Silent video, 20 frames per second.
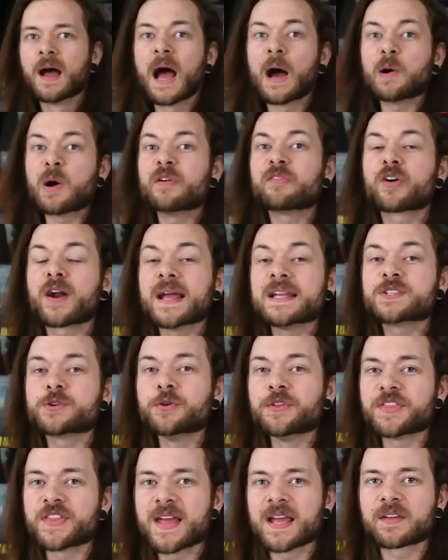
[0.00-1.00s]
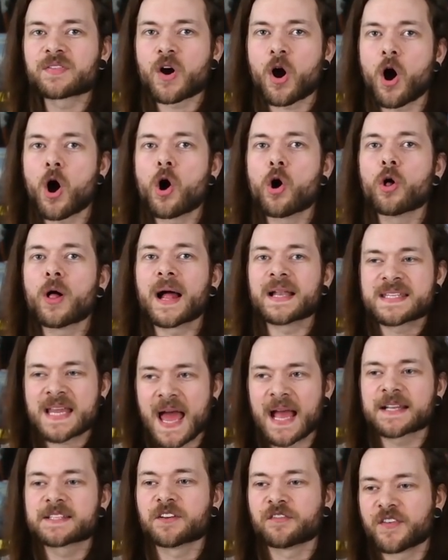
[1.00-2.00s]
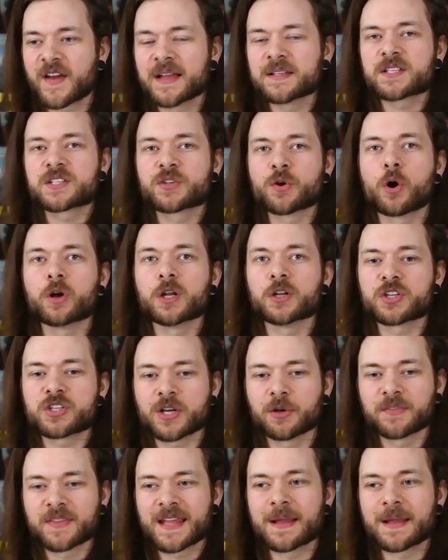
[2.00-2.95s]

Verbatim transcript: However, I do think the whole attack, defense, sword and shield